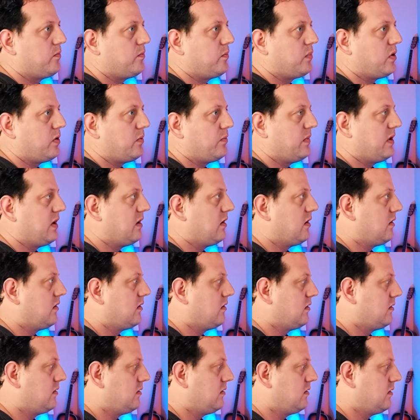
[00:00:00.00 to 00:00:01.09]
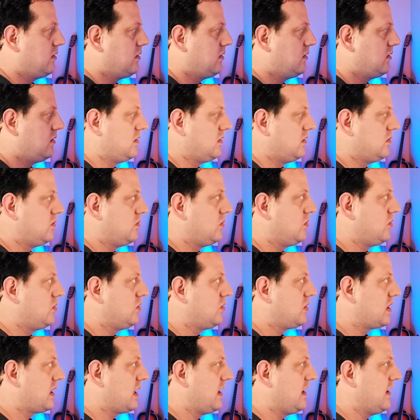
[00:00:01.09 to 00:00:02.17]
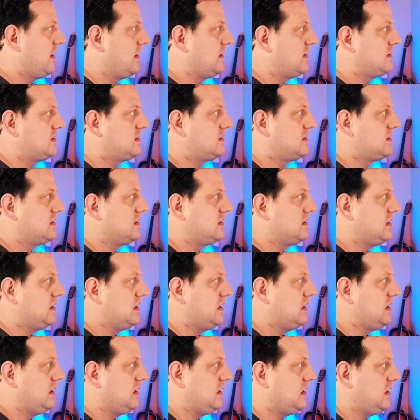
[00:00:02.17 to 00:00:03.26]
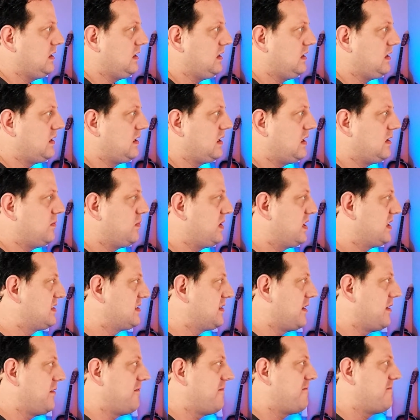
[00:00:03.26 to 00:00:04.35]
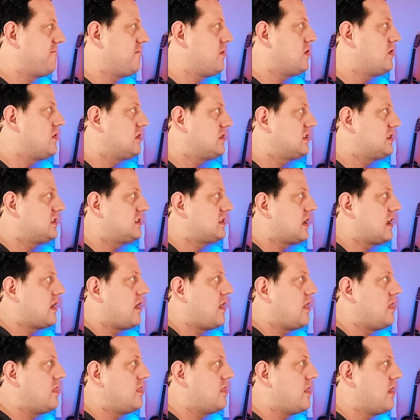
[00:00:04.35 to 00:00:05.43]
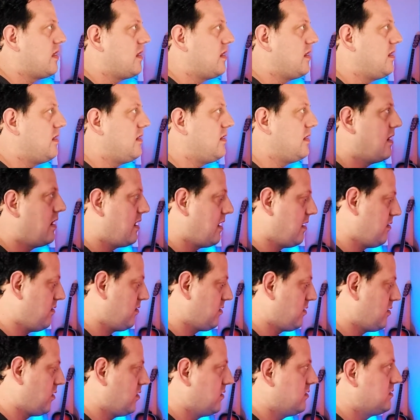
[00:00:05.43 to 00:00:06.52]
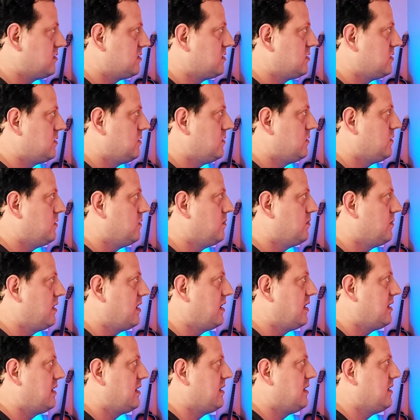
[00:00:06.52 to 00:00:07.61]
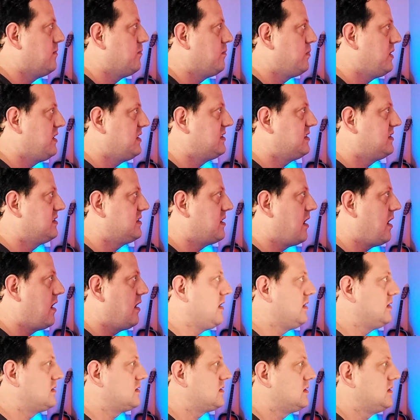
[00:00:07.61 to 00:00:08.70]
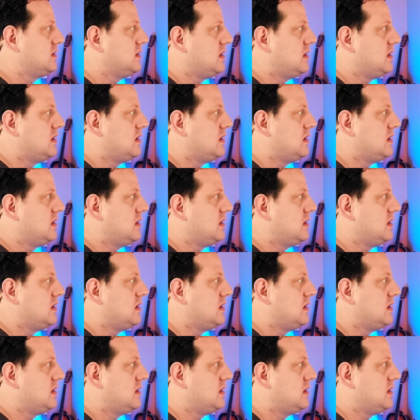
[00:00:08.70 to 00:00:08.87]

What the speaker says: pop that on. We'll look at the guinea pig site first, and then I'll go on to my pizza site.